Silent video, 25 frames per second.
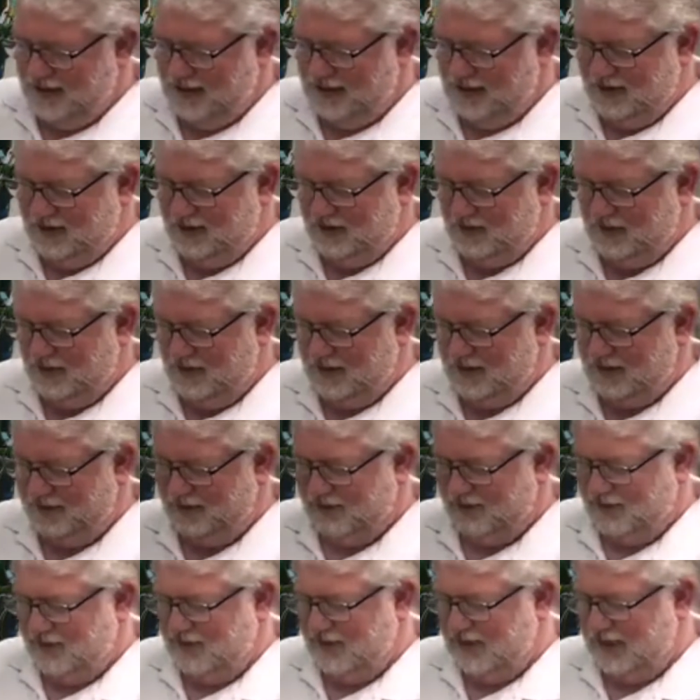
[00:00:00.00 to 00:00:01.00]
It's a wonderful
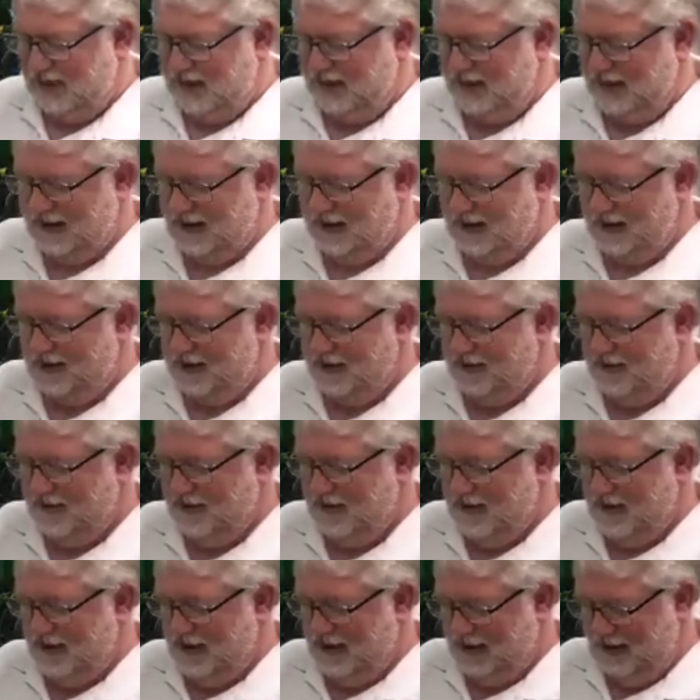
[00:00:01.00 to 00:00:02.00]
shot there.
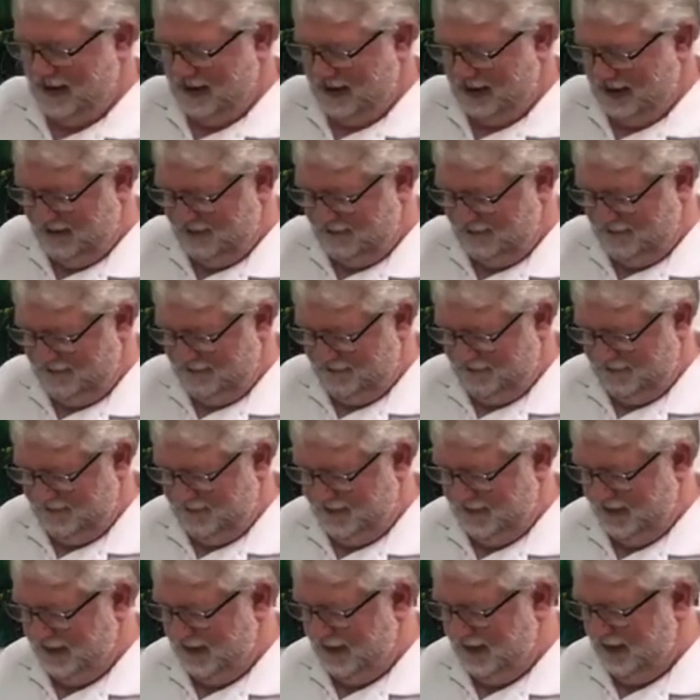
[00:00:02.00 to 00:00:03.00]
Getting
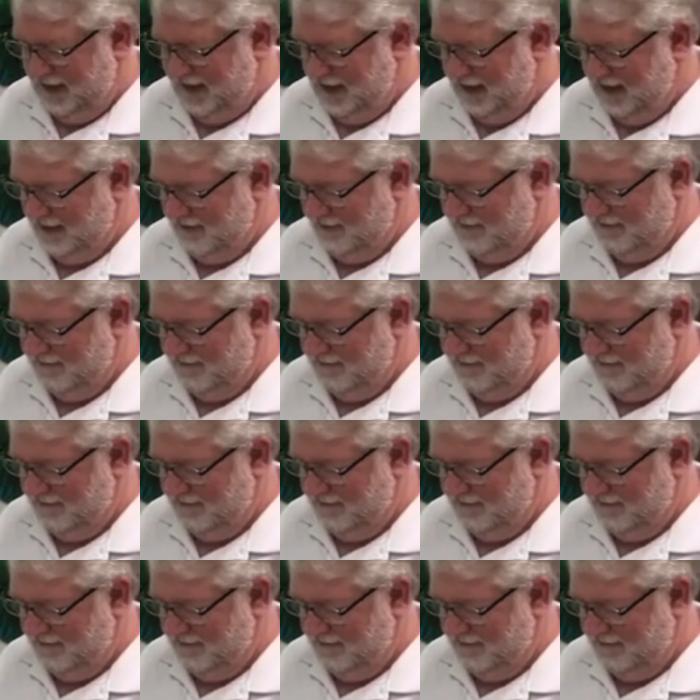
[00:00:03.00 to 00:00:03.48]
a